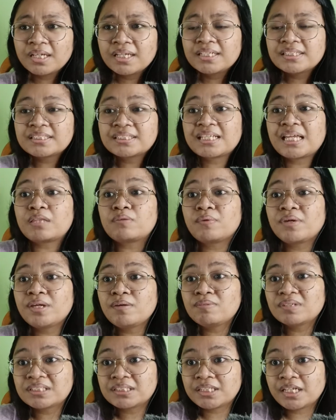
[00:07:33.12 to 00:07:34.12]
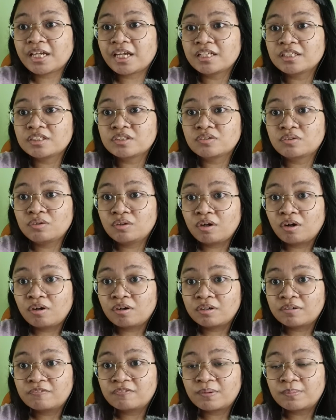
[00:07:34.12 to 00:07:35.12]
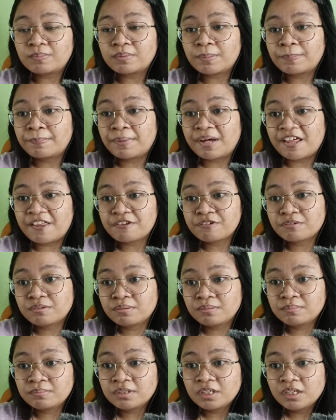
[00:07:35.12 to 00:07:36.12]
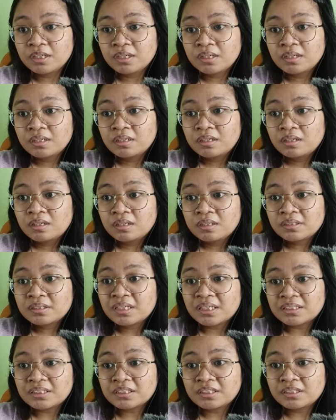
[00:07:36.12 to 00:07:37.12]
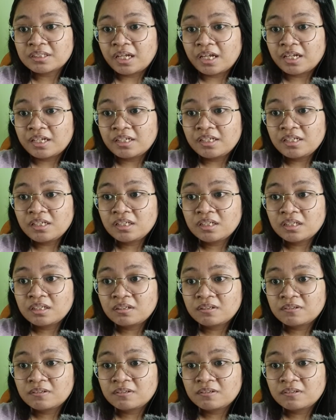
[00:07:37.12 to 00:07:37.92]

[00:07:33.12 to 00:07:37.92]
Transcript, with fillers: Is that why he was taking too long from the bathroom yesterday?